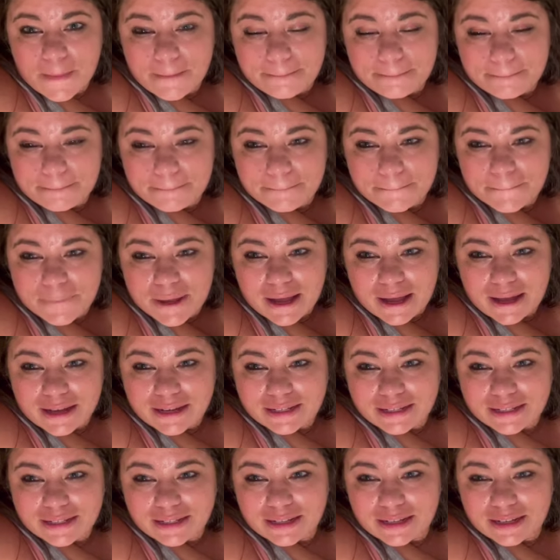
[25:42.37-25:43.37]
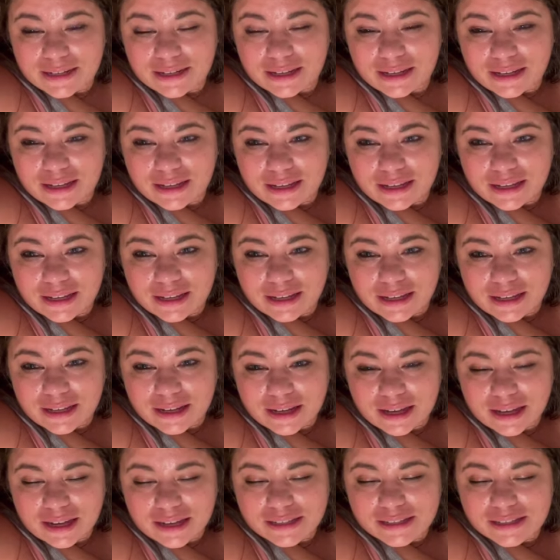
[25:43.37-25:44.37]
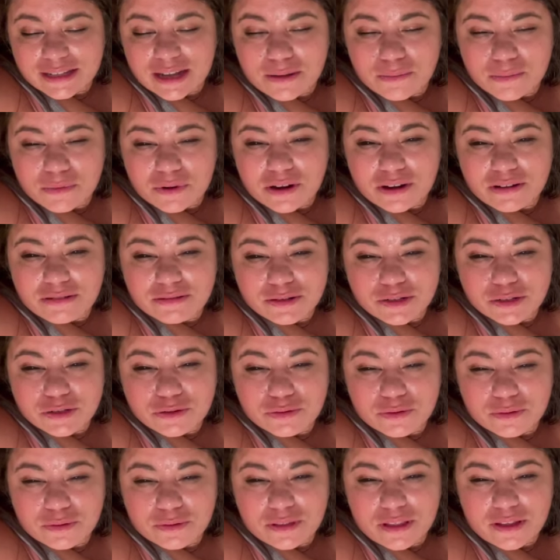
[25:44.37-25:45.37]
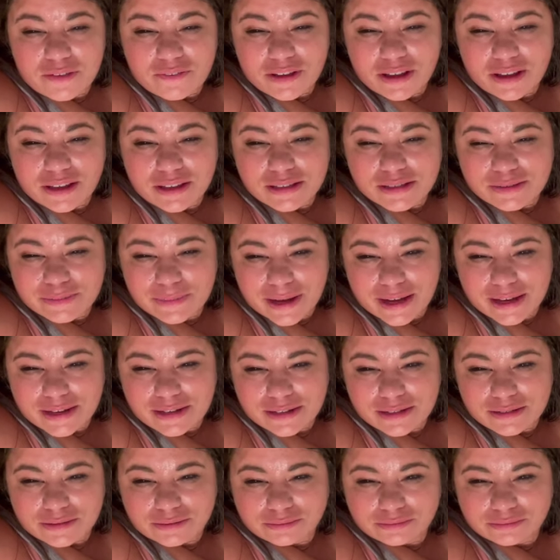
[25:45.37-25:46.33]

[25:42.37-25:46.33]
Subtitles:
but he has come around to loving his mate.